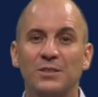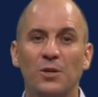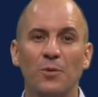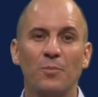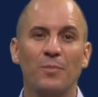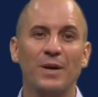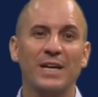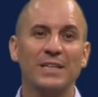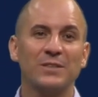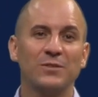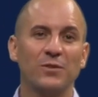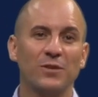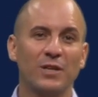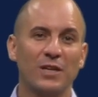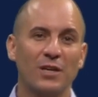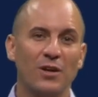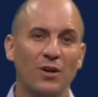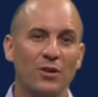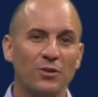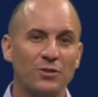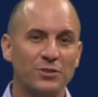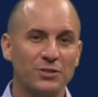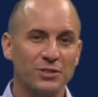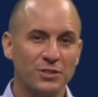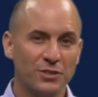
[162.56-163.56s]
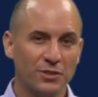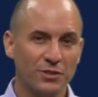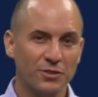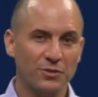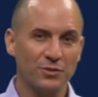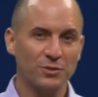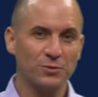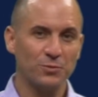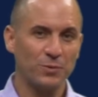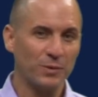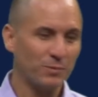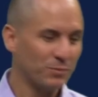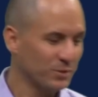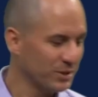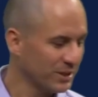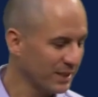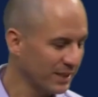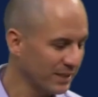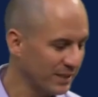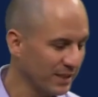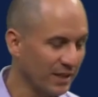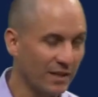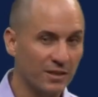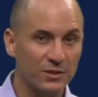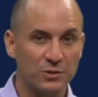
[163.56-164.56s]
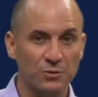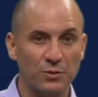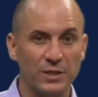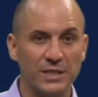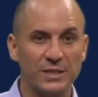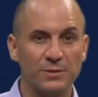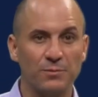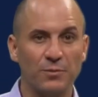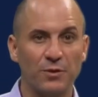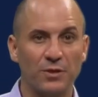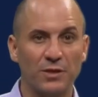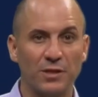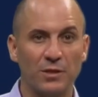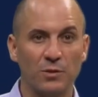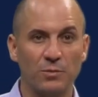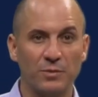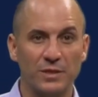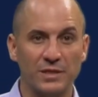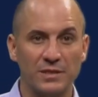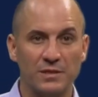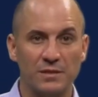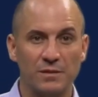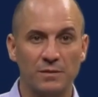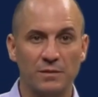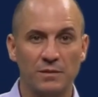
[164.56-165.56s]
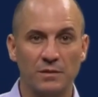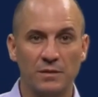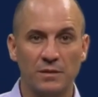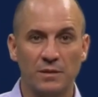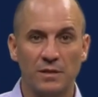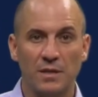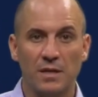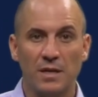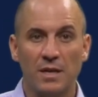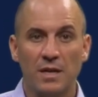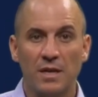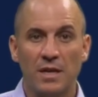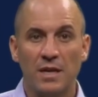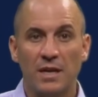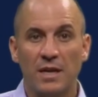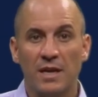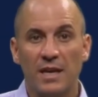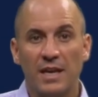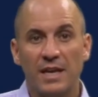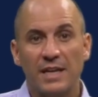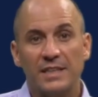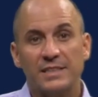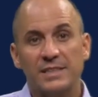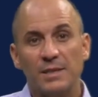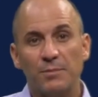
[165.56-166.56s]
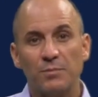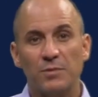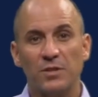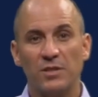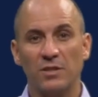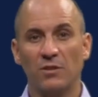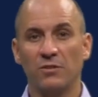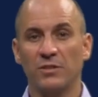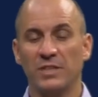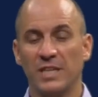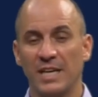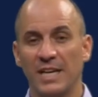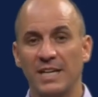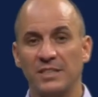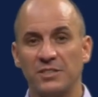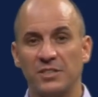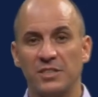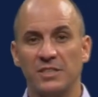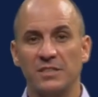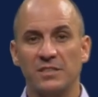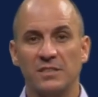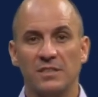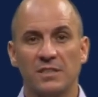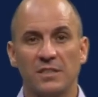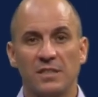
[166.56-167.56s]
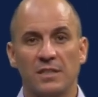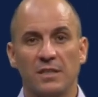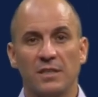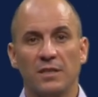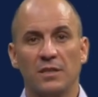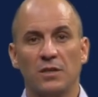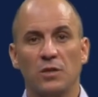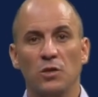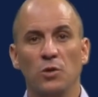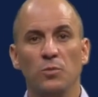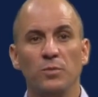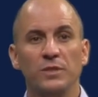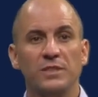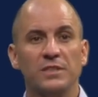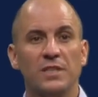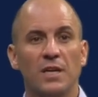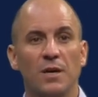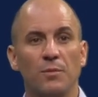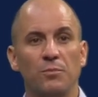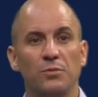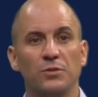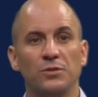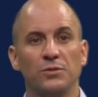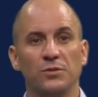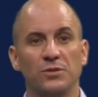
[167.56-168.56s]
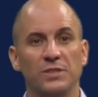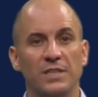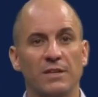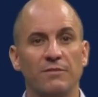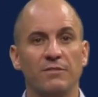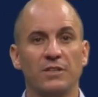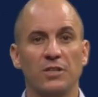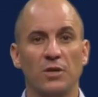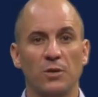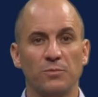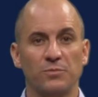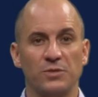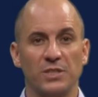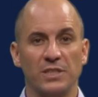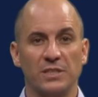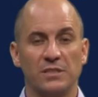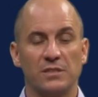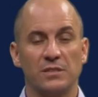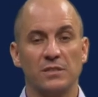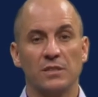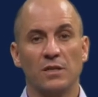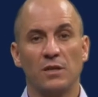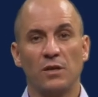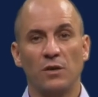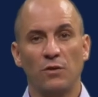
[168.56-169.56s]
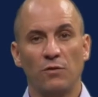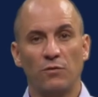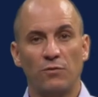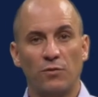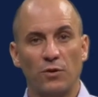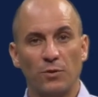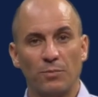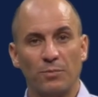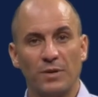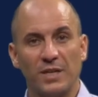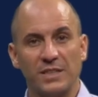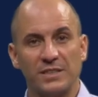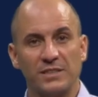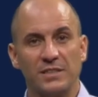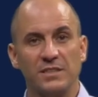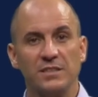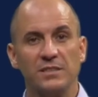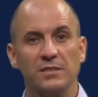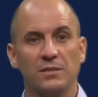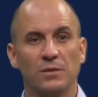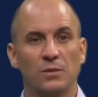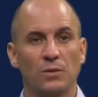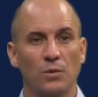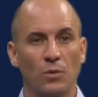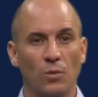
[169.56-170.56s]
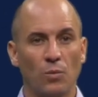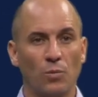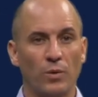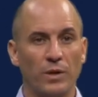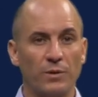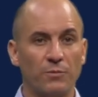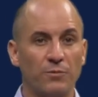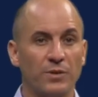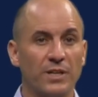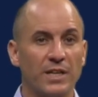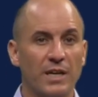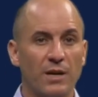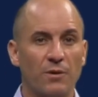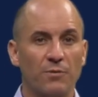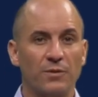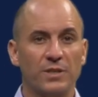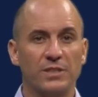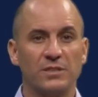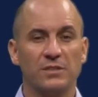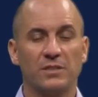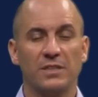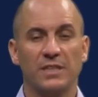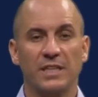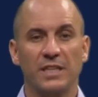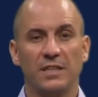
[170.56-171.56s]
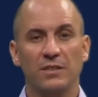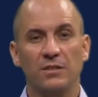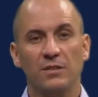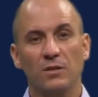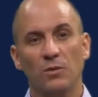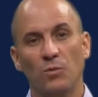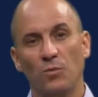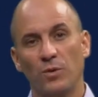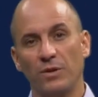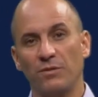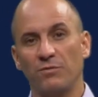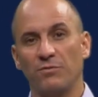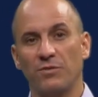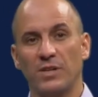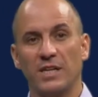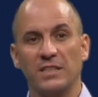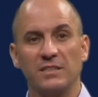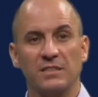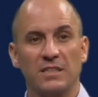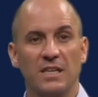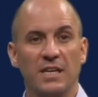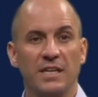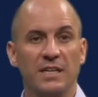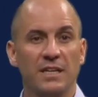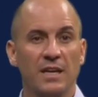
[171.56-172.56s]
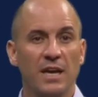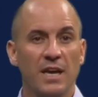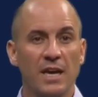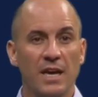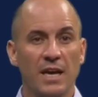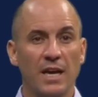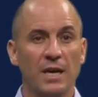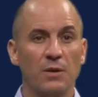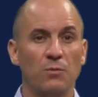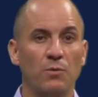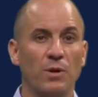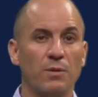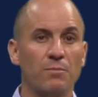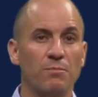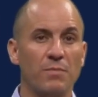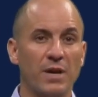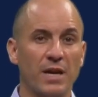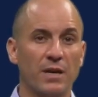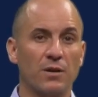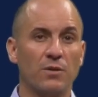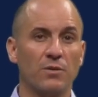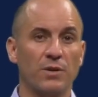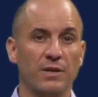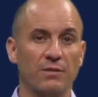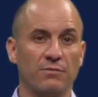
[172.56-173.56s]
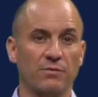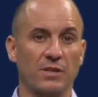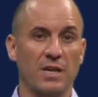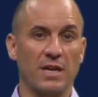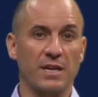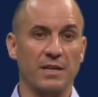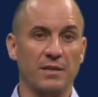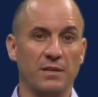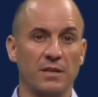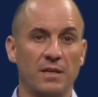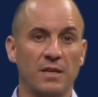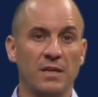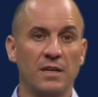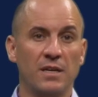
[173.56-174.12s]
go back to the colored circles representing our transmon qubits. Except on the edges, qubits couple to 7 objects, 4 buses, 1 readout resonator, 1 flux line, and 1 microwave line.